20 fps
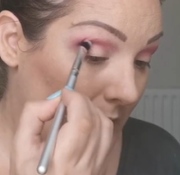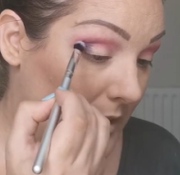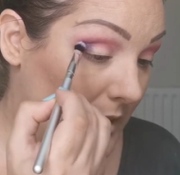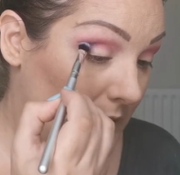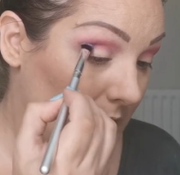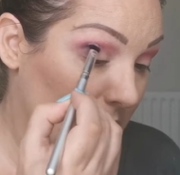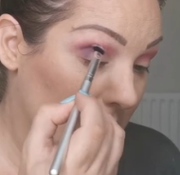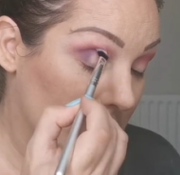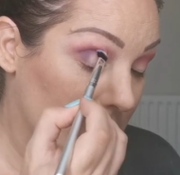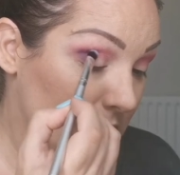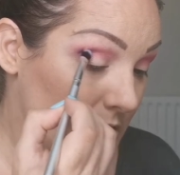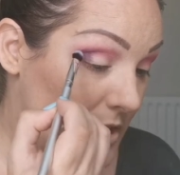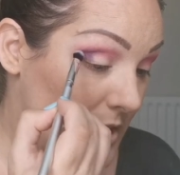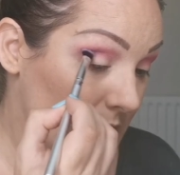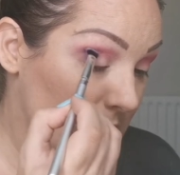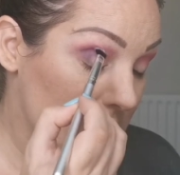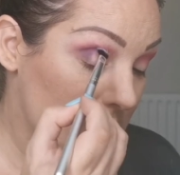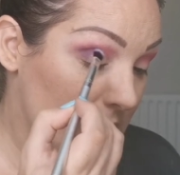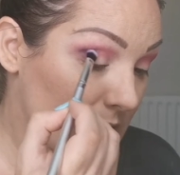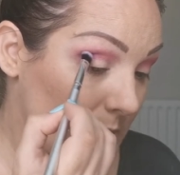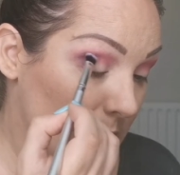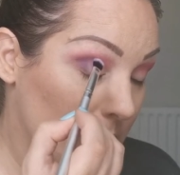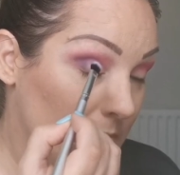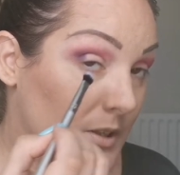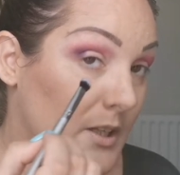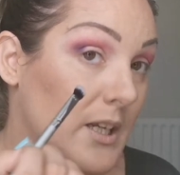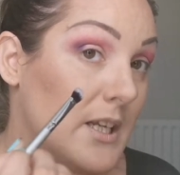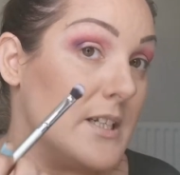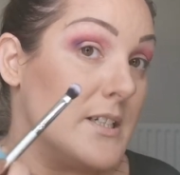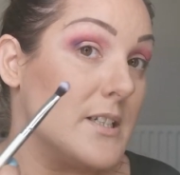And then just
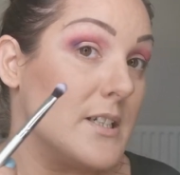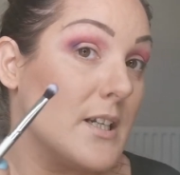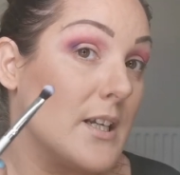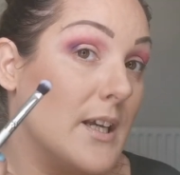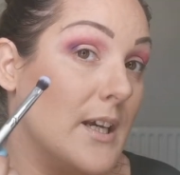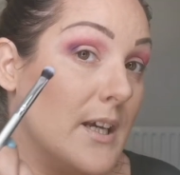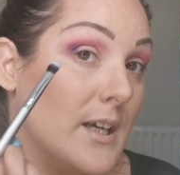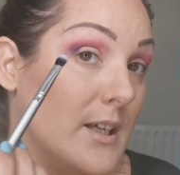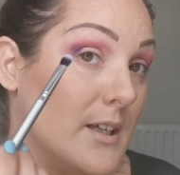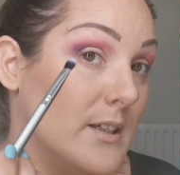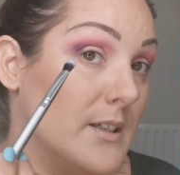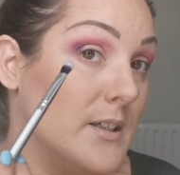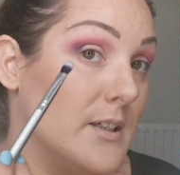blending it